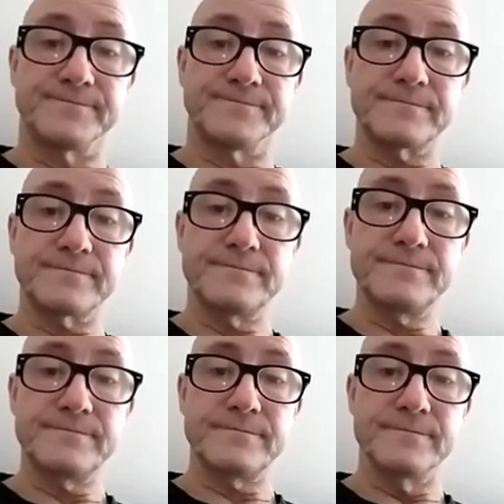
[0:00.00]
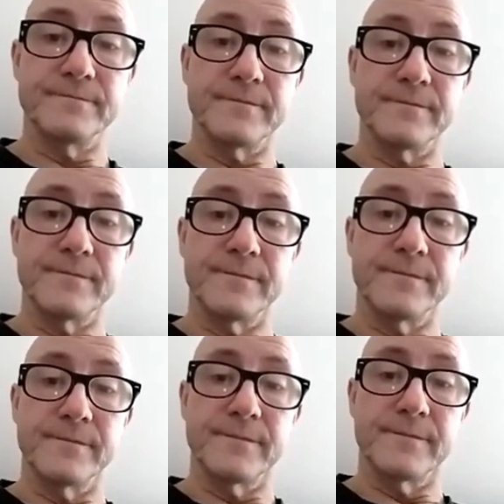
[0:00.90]

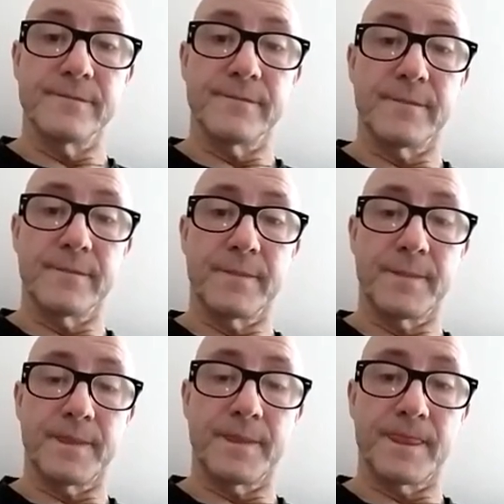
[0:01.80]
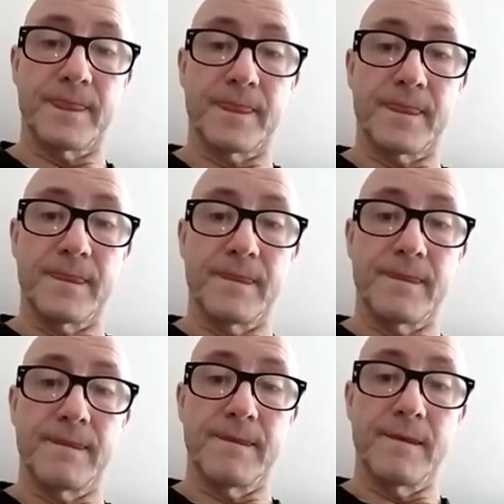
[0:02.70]

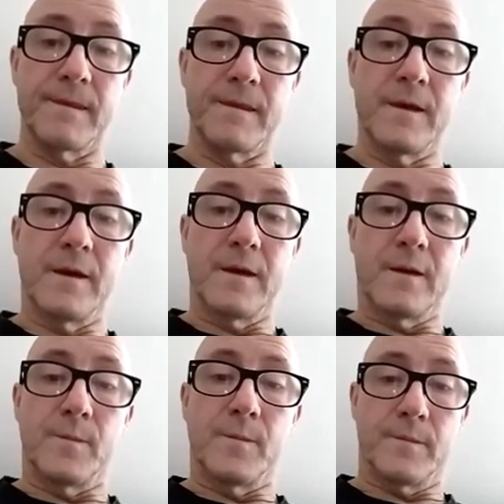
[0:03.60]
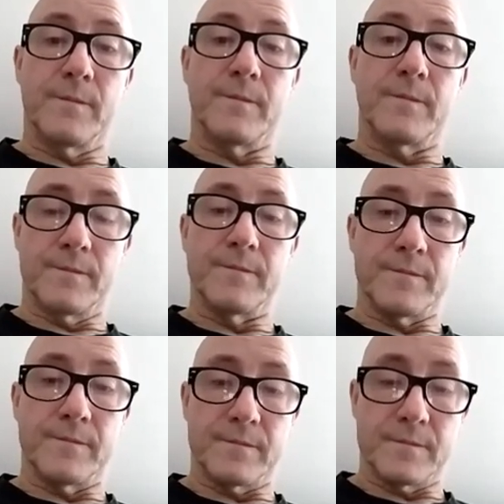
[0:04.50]

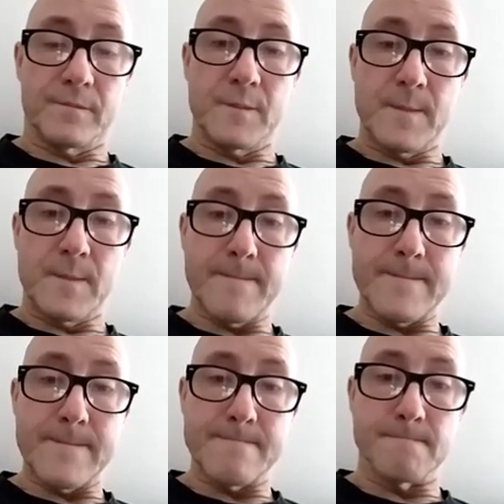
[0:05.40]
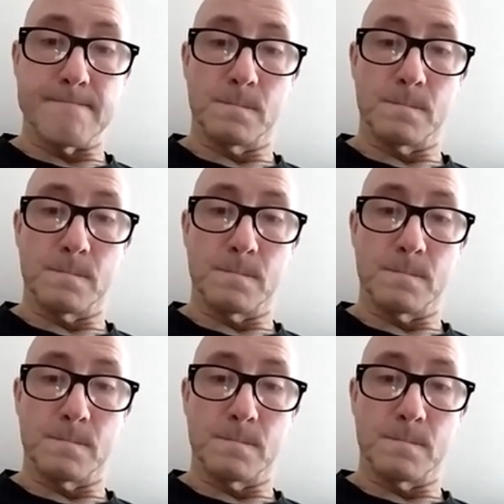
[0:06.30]
(not speaking)